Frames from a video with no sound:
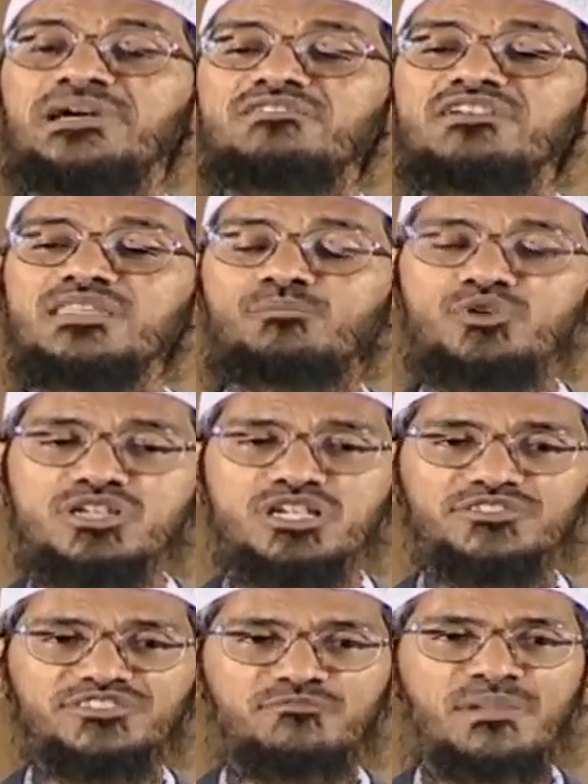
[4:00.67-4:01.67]
between the
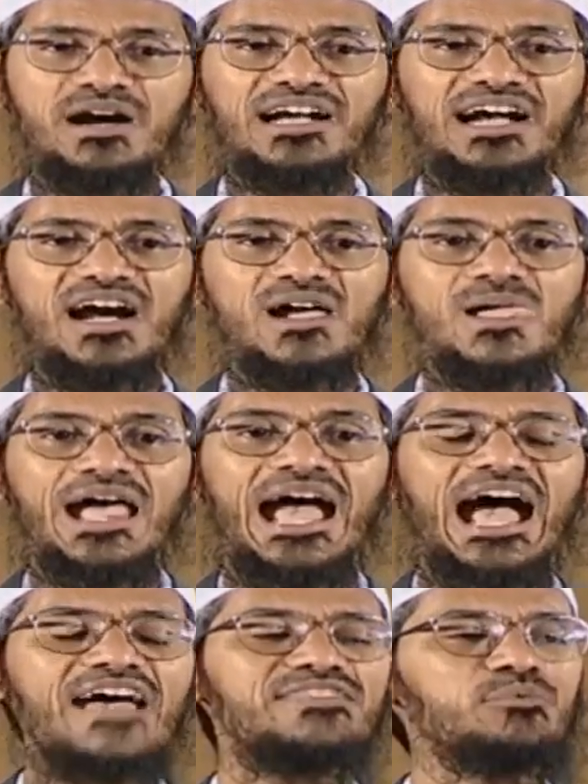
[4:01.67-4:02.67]
mushriks of Makkah
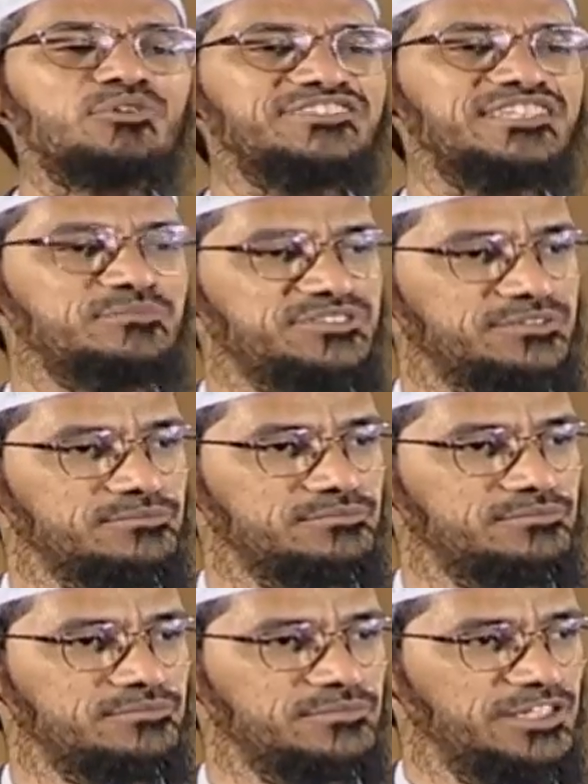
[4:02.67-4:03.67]
and the Muslims.
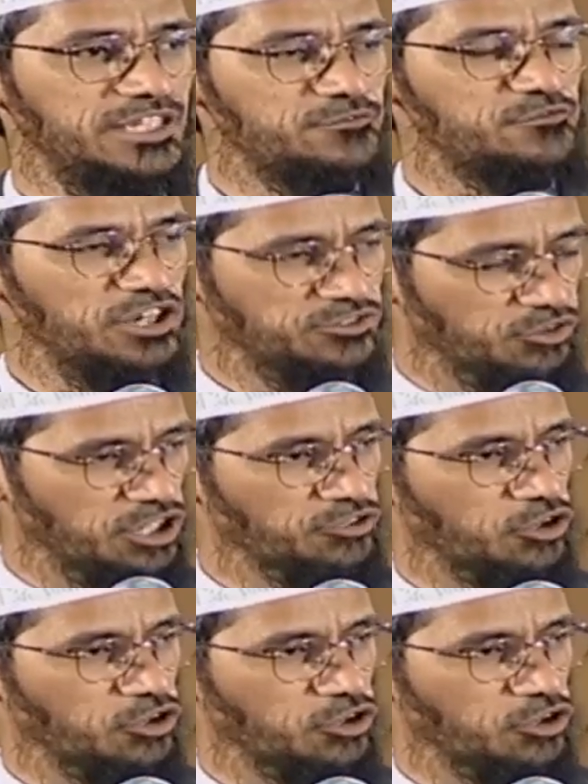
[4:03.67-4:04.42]
If you read Surah